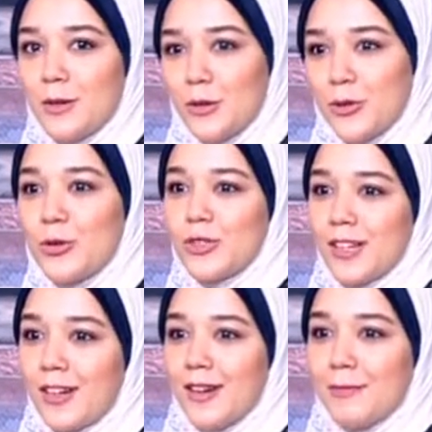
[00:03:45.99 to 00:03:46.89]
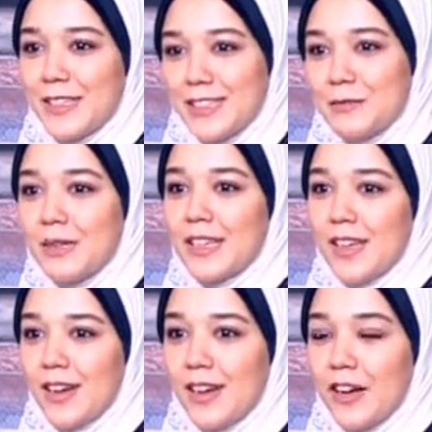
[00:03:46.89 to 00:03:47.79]
Corona
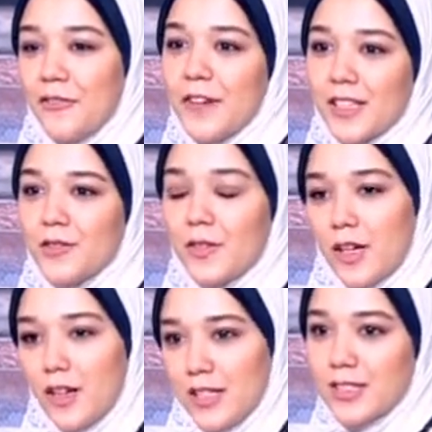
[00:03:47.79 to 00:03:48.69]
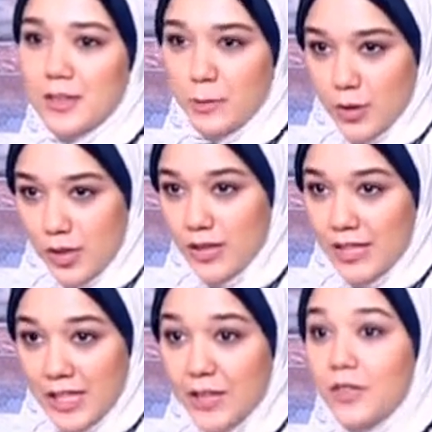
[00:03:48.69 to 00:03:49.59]
pandemic affected us
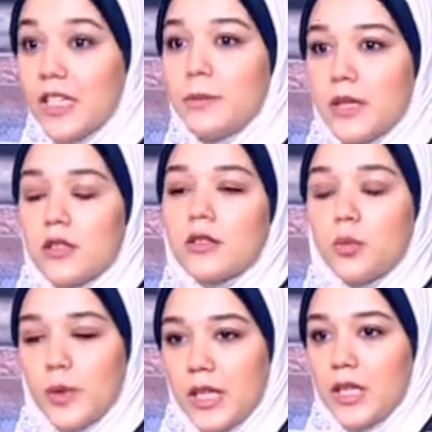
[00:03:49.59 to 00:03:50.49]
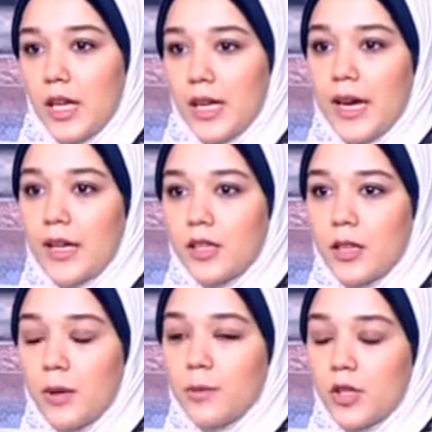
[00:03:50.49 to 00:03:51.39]
negatively, but we can
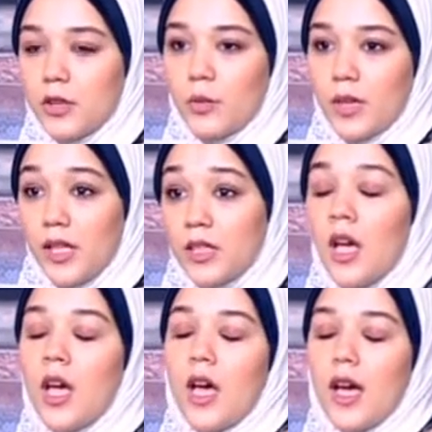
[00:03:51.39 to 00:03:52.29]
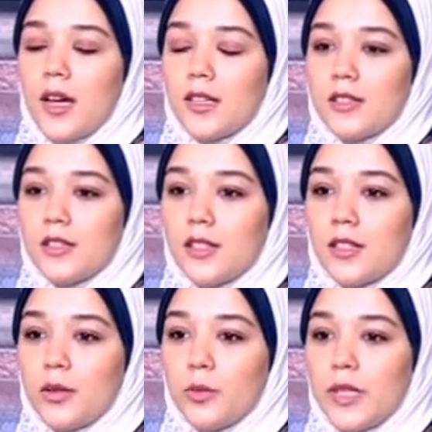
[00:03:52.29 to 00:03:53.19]
keep updated with it. And
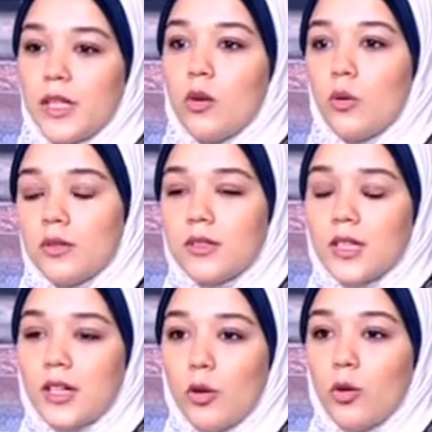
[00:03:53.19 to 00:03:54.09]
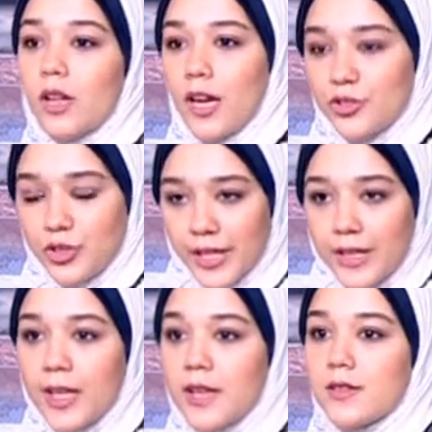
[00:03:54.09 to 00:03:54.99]
we hold online
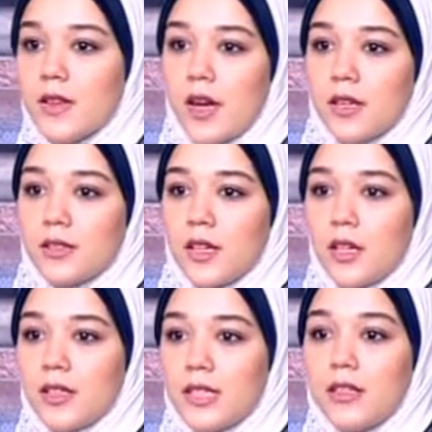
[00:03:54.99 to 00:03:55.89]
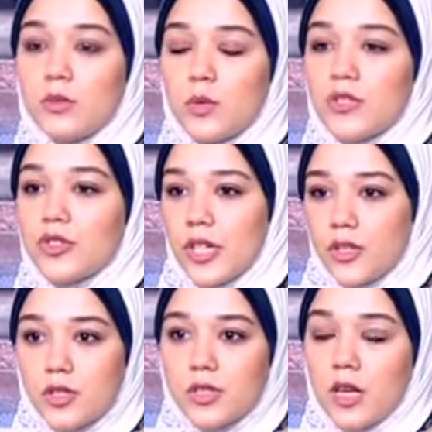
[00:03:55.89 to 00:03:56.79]
trainings and deal with
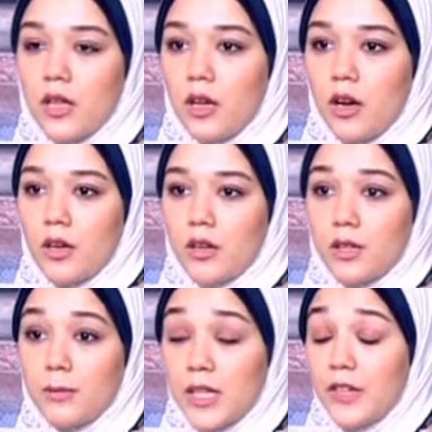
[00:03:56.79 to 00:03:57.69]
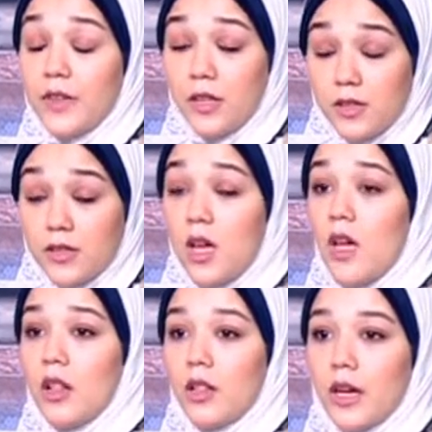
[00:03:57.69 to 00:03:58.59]
trainers in many fields,
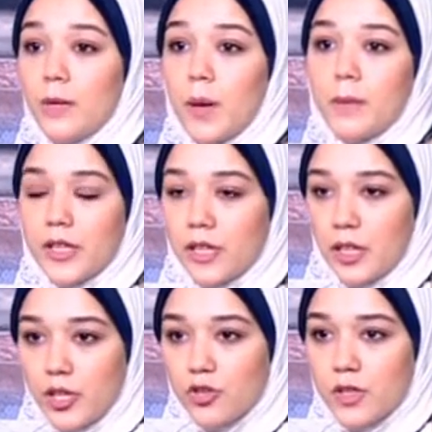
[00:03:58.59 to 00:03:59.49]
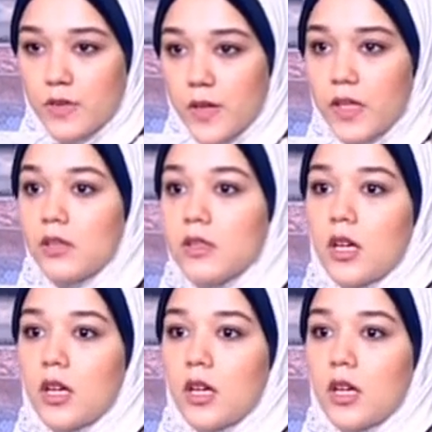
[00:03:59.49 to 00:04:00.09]
like public relations fields